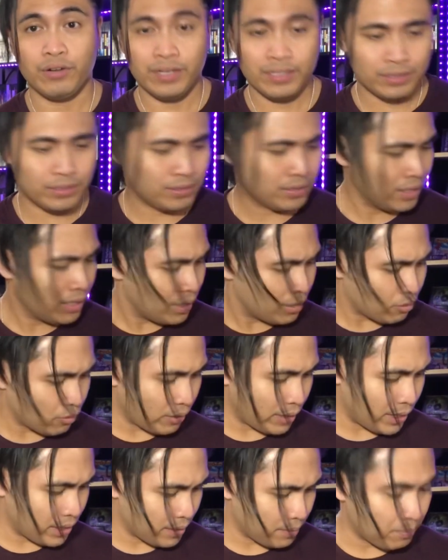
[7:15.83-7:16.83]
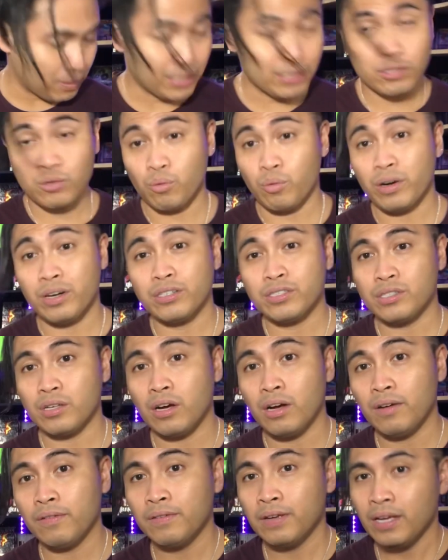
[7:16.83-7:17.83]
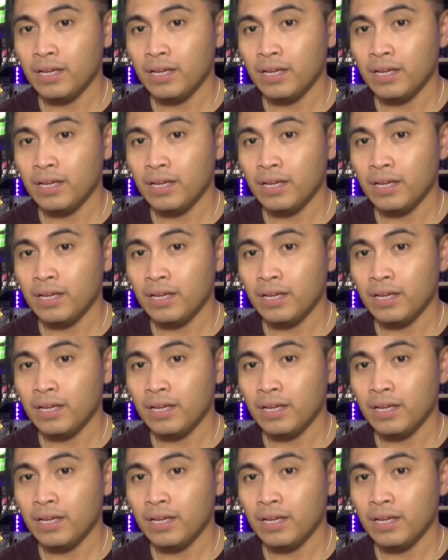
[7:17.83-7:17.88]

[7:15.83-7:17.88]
It's created by Squaresoft.